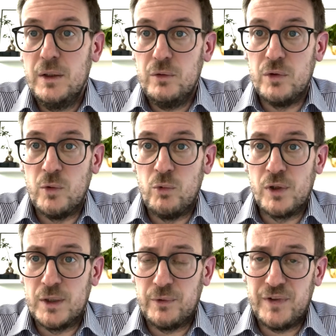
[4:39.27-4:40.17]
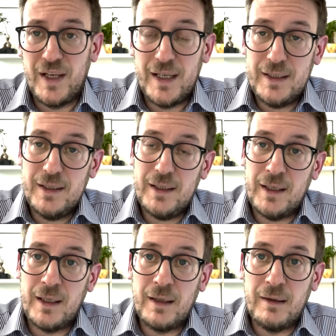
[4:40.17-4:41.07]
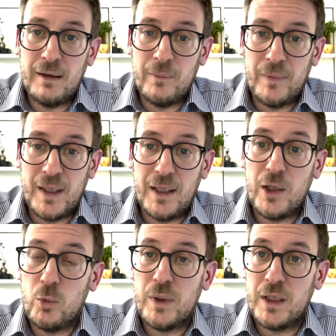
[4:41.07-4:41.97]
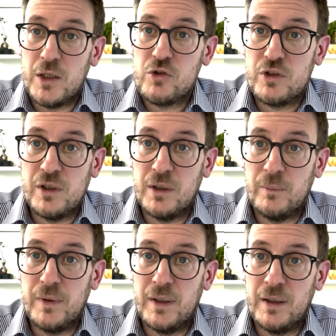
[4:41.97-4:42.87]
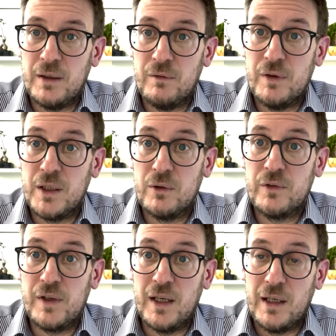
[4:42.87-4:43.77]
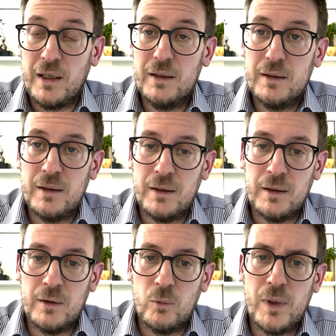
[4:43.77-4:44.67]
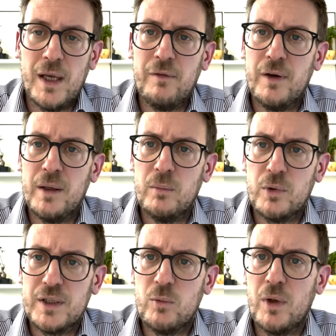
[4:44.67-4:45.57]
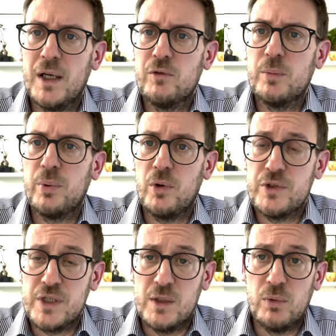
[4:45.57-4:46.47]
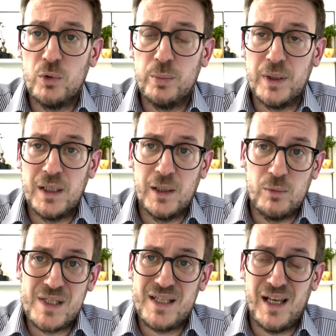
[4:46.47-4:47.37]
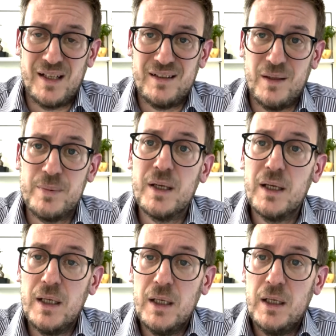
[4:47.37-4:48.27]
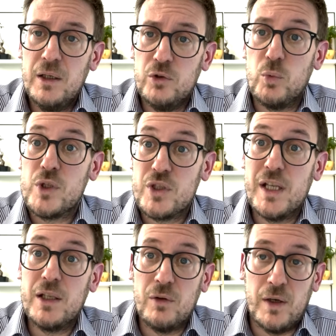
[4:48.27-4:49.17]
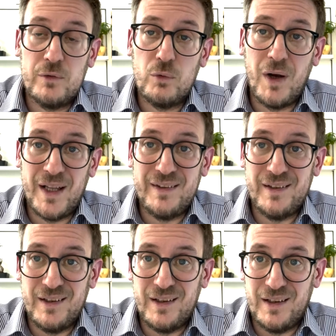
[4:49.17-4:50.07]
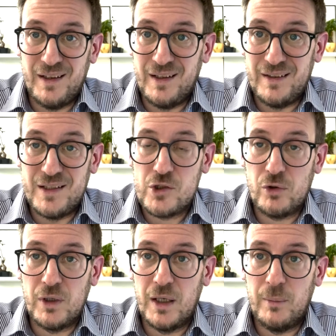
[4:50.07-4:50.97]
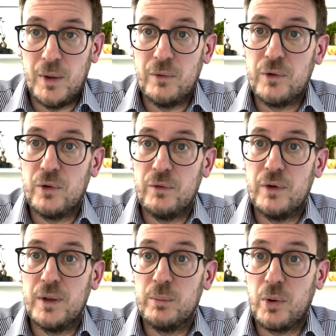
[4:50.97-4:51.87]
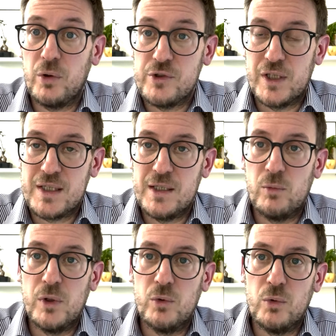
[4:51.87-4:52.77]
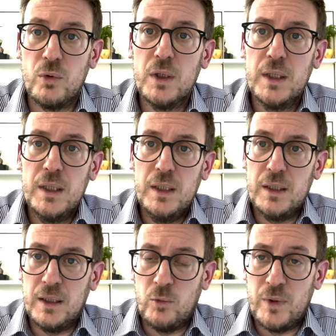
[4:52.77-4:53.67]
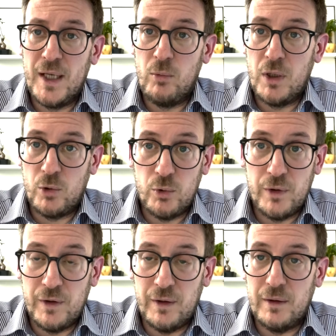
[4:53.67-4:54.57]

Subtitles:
the world outside, and now we reached a very good scale. We have more than 100 projects that we do per year with startup, to which then you have to add an additional amount of projects that we do with our own